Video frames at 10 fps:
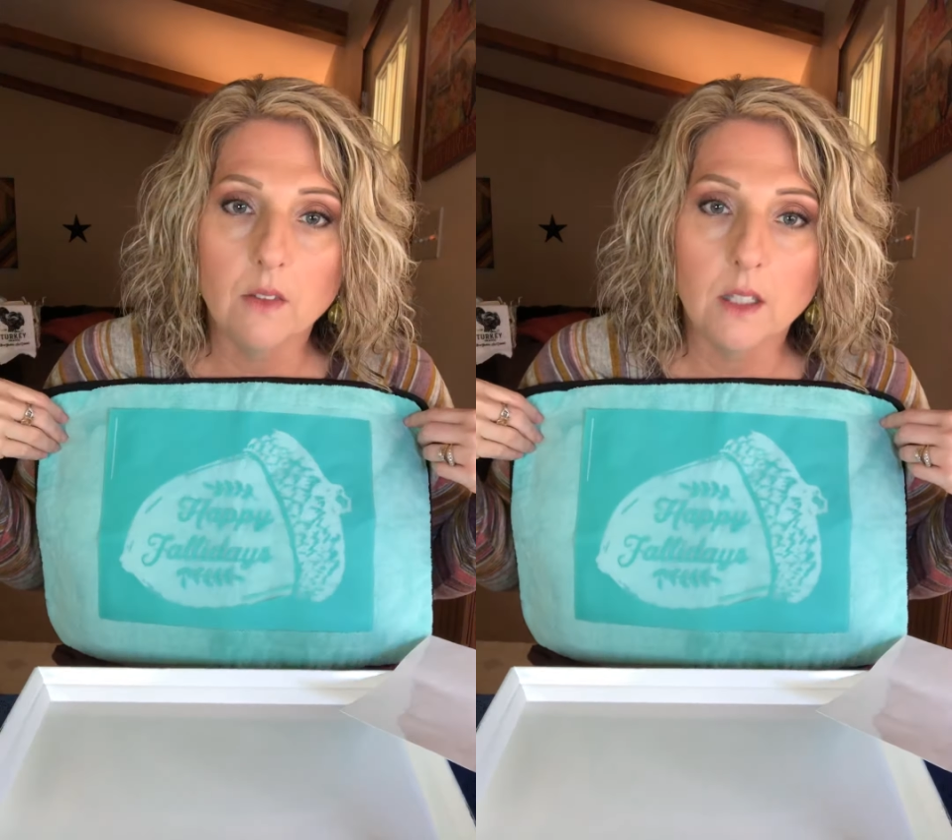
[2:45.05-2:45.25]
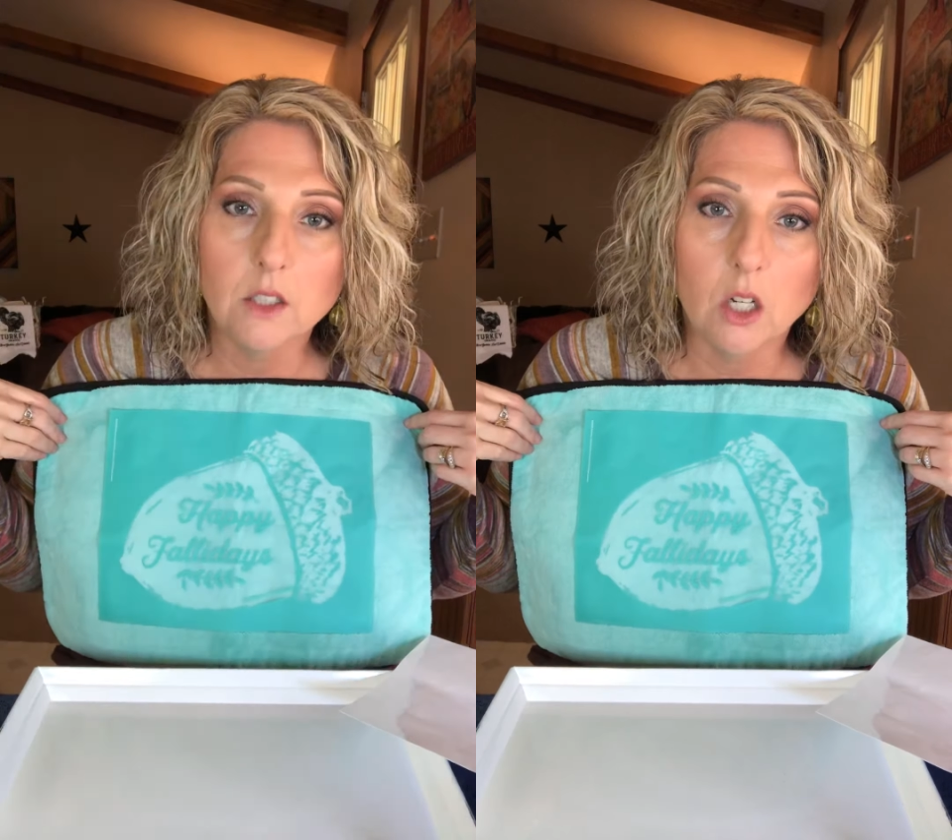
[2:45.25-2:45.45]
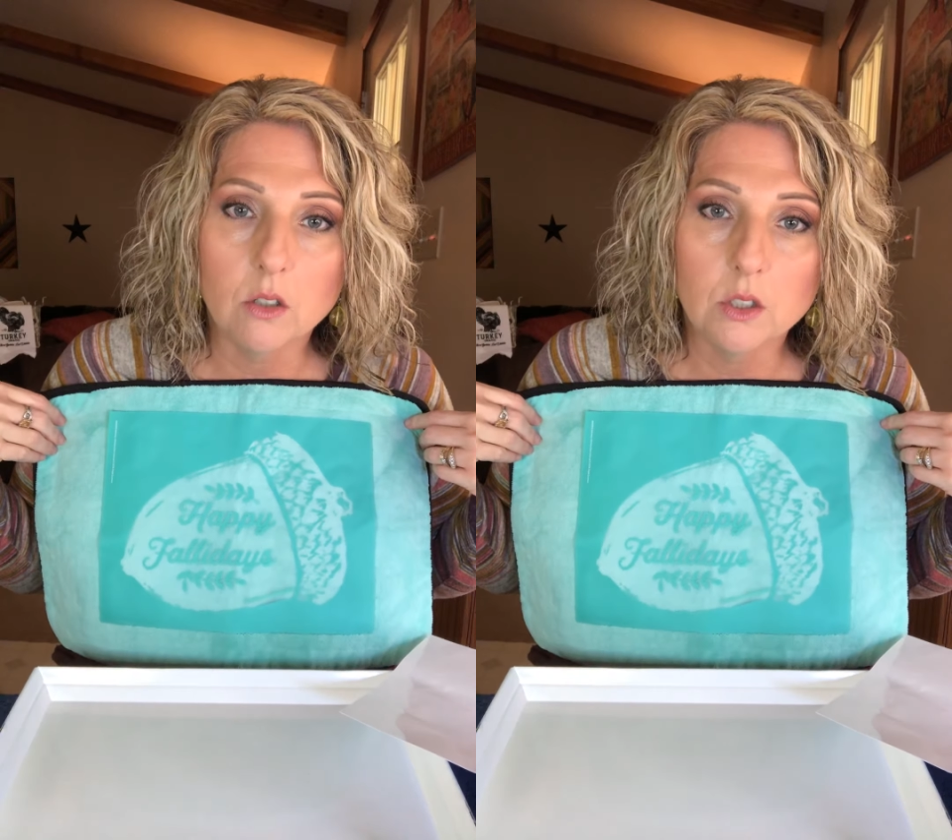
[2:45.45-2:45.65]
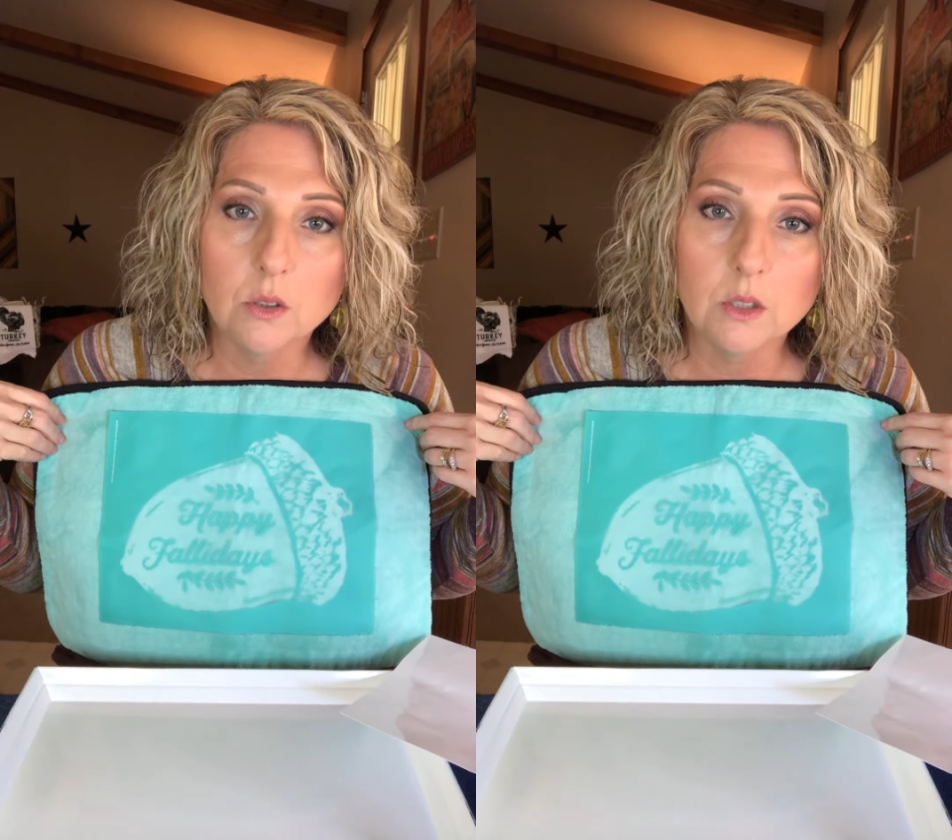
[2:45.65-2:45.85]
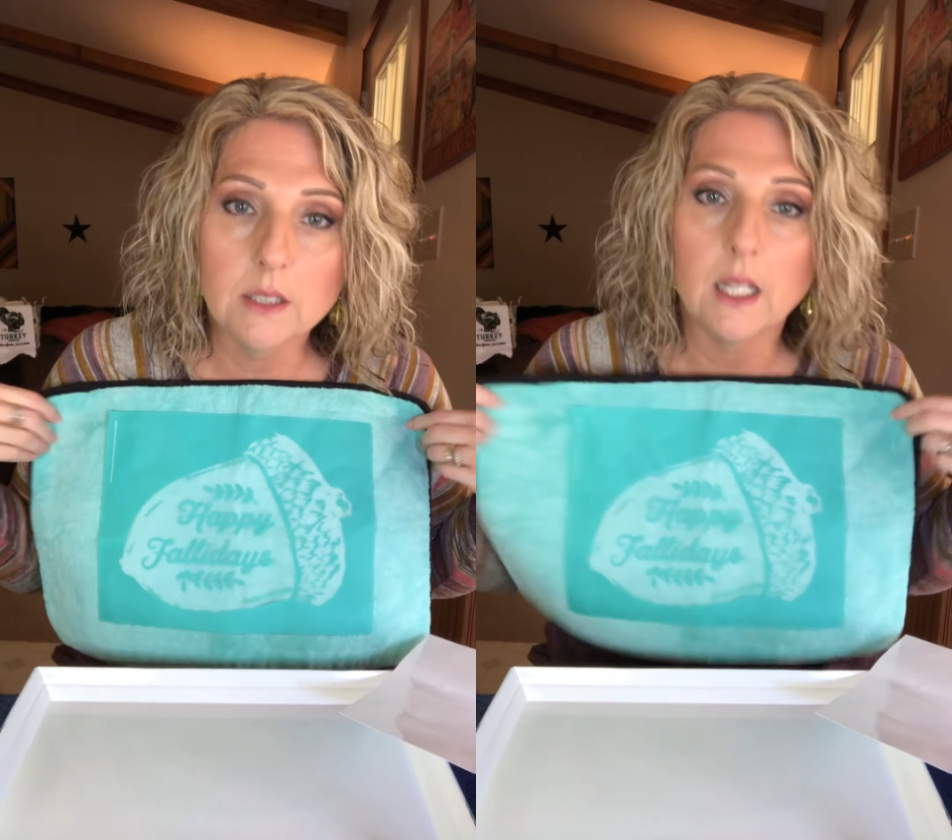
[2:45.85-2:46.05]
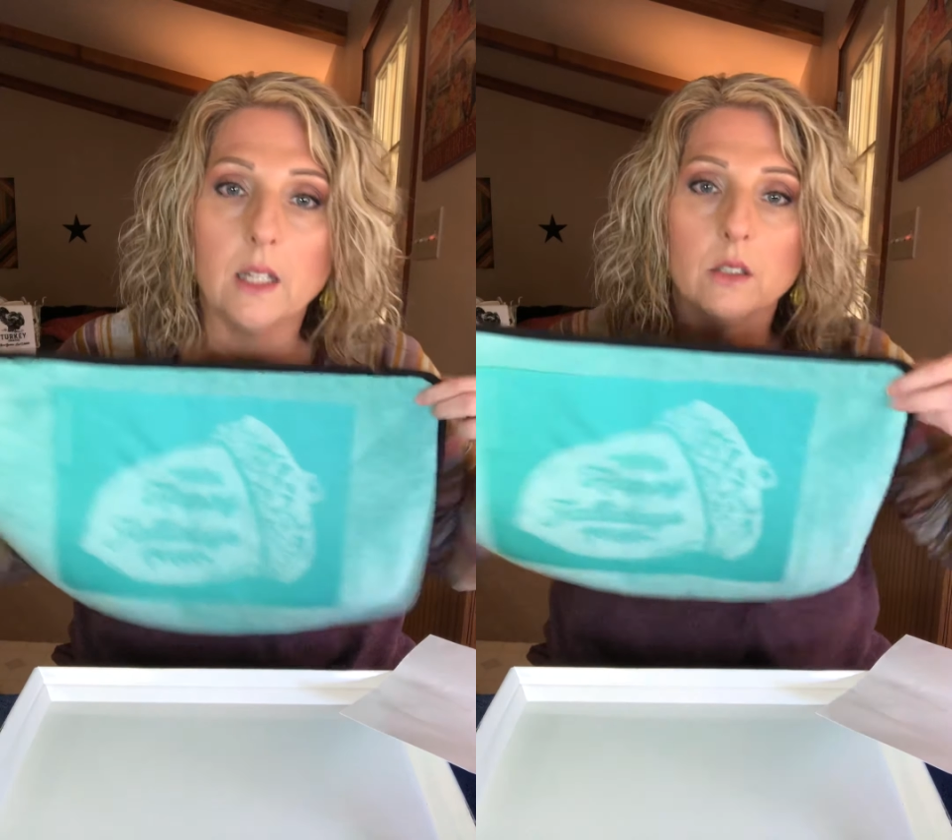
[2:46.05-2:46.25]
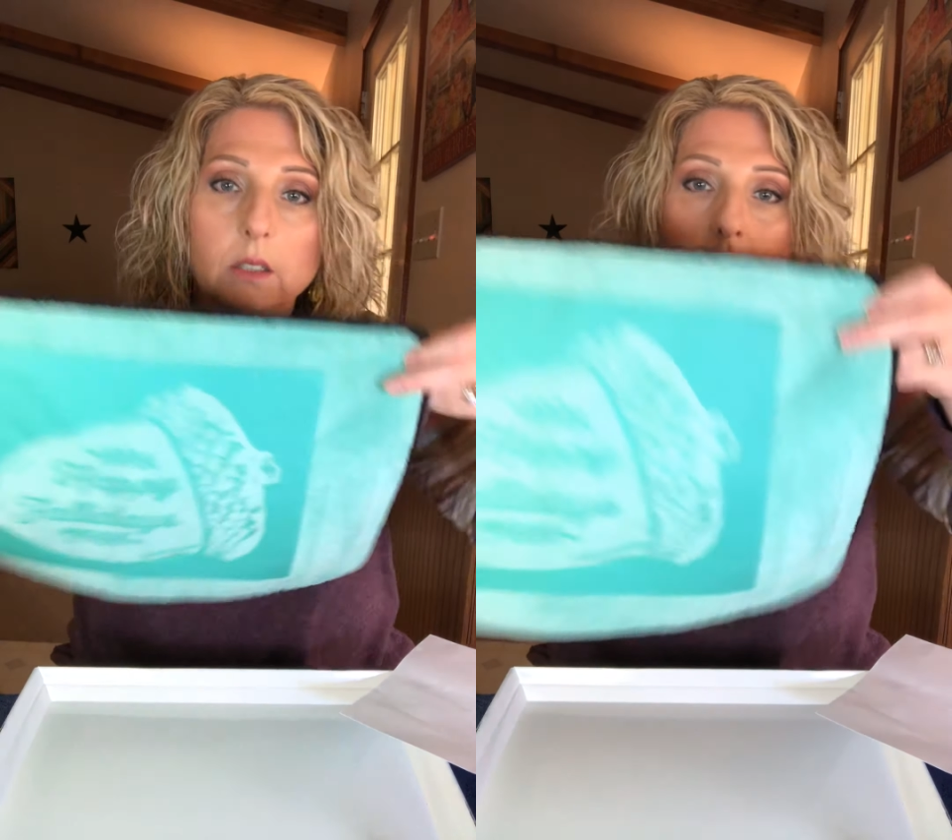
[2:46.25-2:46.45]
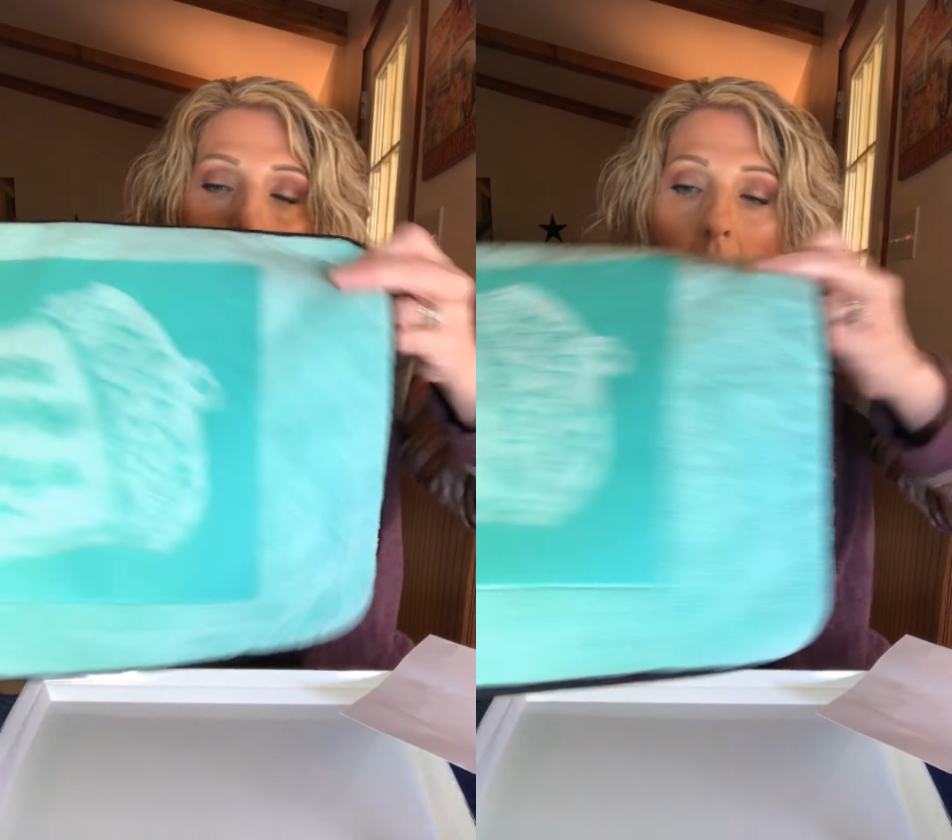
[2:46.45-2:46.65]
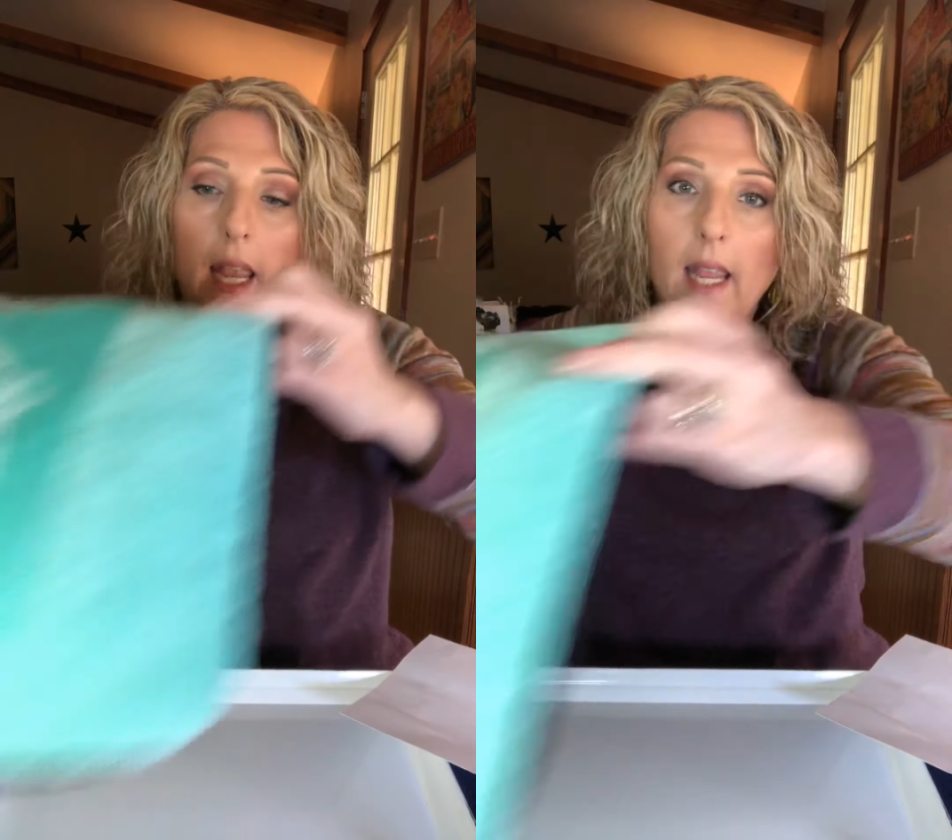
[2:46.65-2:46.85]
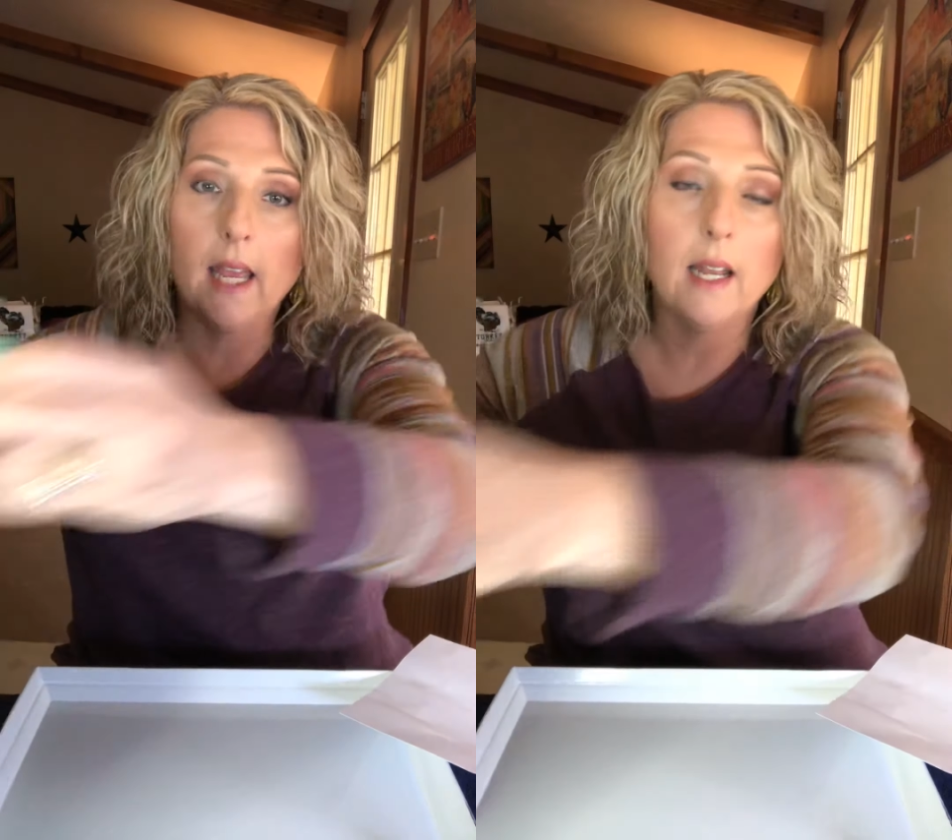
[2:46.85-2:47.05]
that Chalk Couture sells,
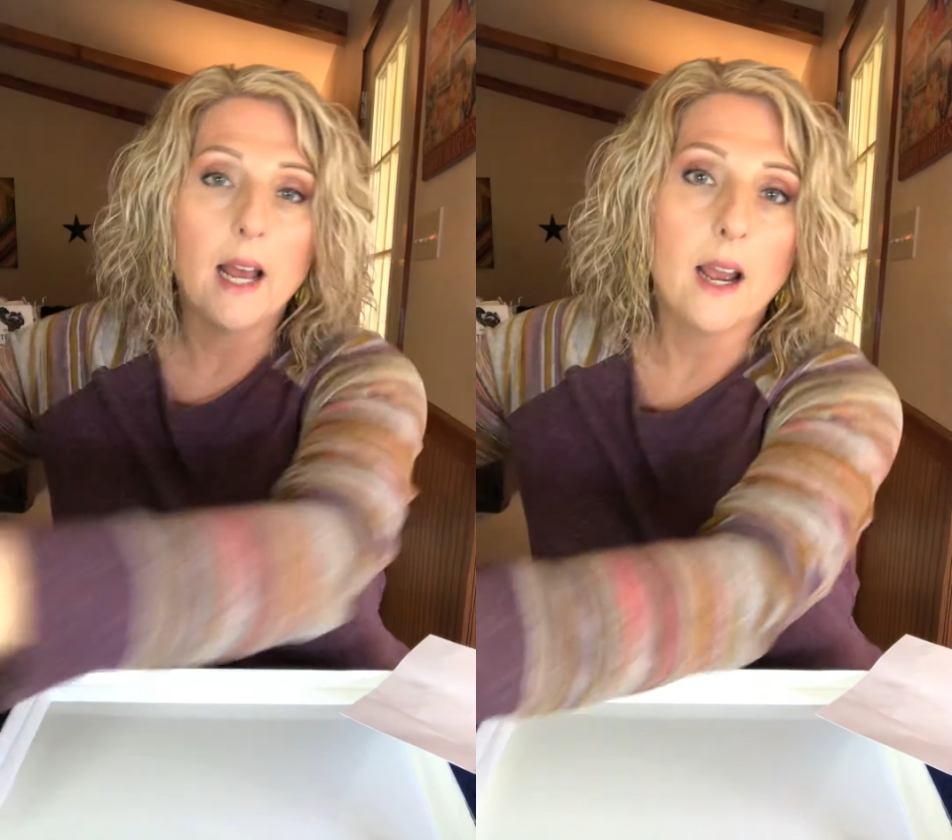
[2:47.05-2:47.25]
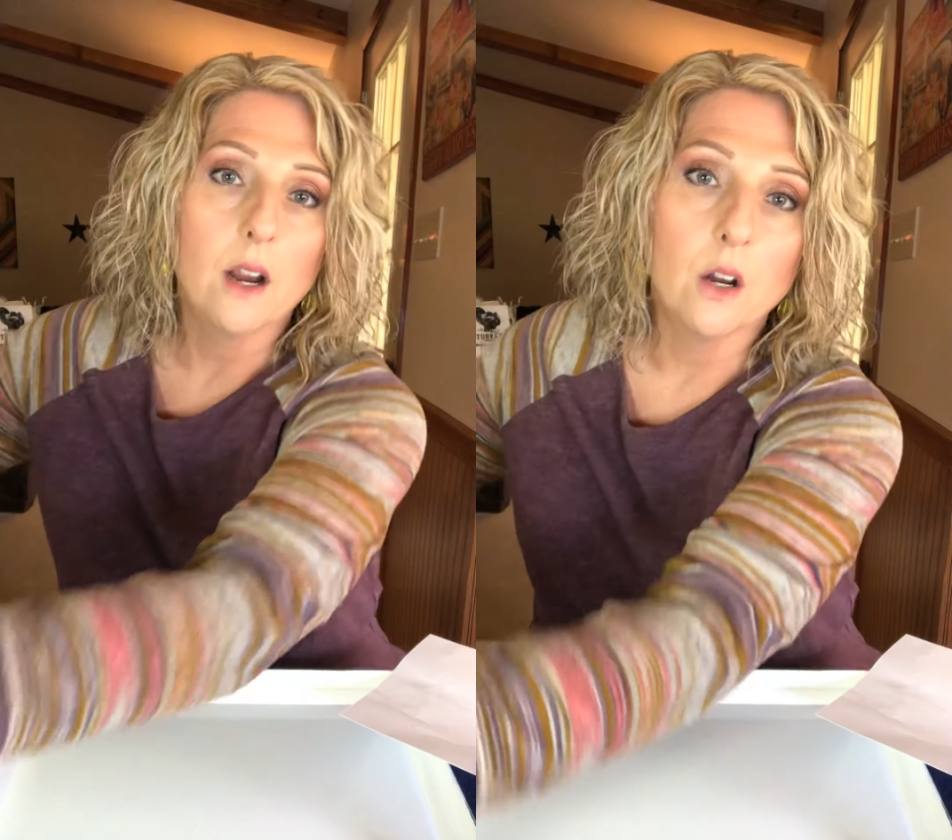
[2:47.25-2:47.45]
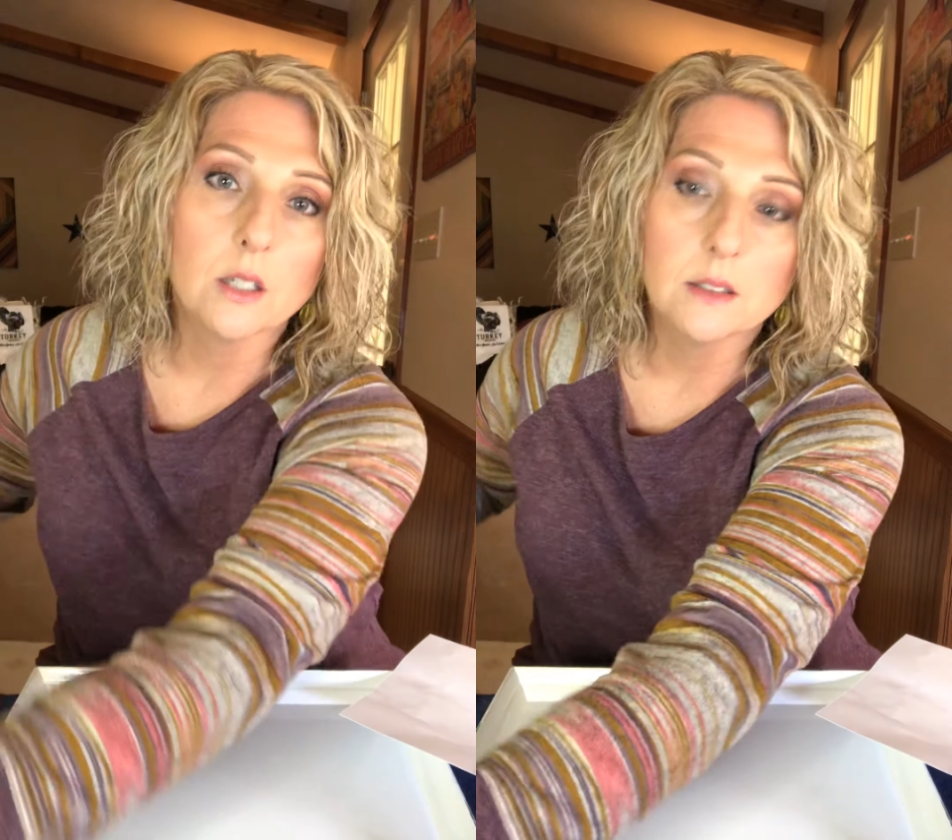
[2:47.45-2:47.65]
and our